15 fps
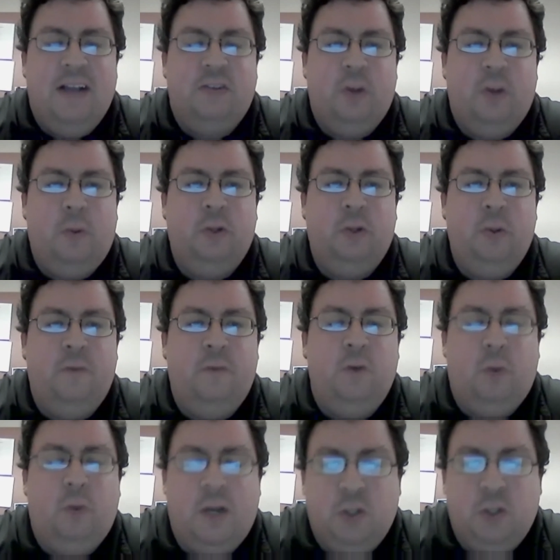So we'll do a few
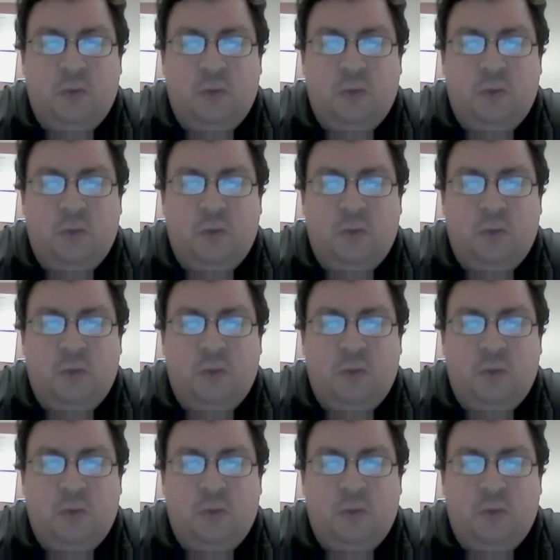questions